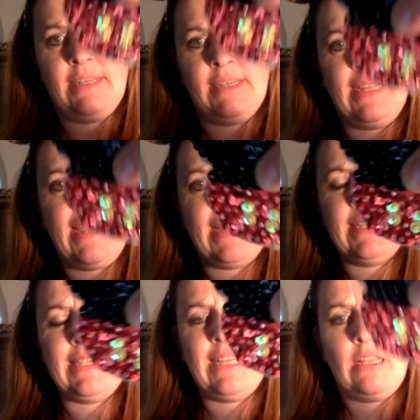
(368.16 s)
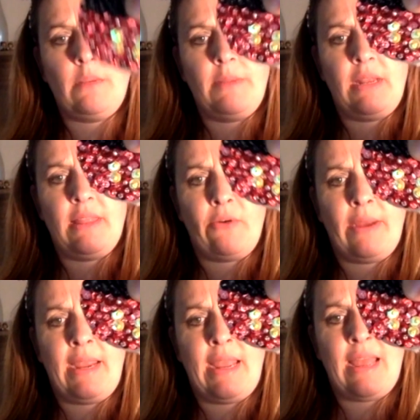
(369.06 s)
You can kind of see a little bit of the
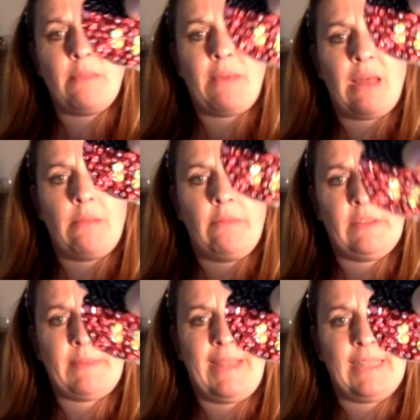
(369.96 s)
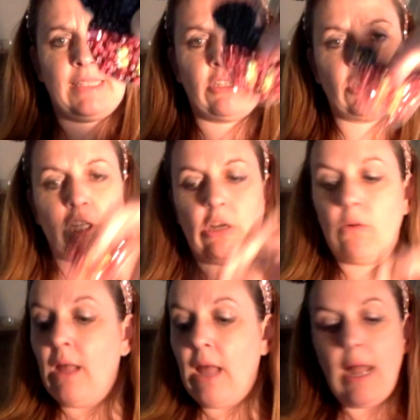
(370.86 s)
gray at the bottom of his pants there, so
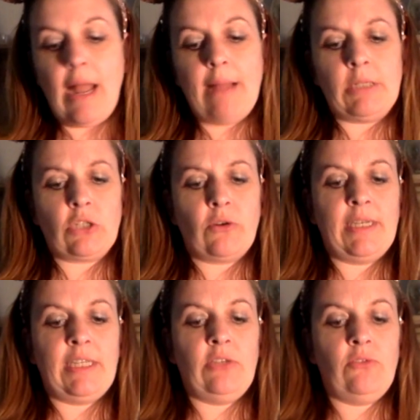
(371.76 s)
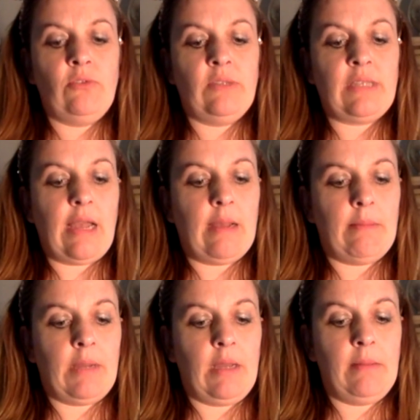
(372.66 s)
I'm just going to use
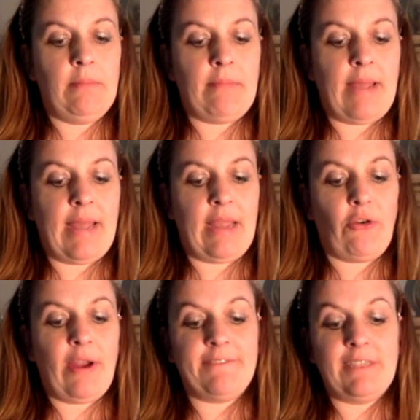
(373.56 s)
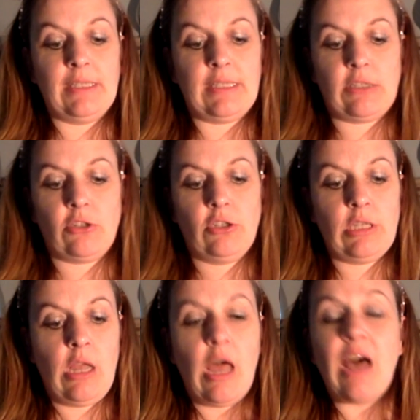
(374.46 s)
my crafting scissors.
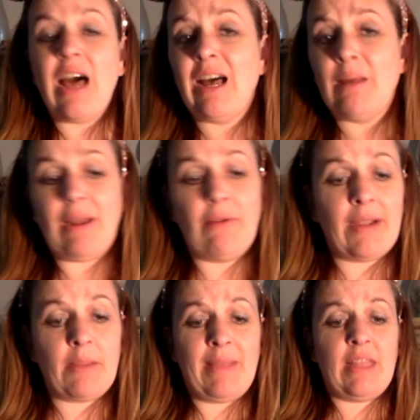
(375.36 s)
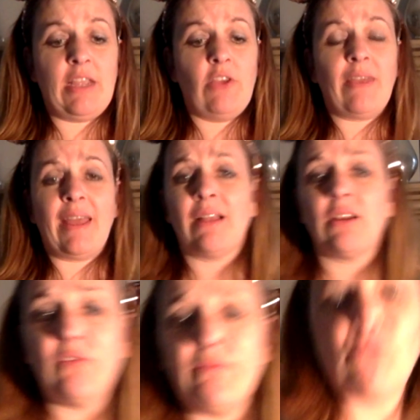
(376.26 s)
I recommend that you get
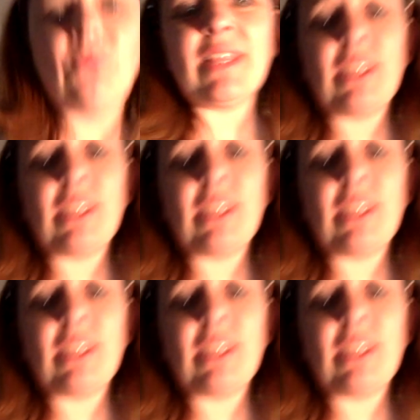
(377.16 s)
really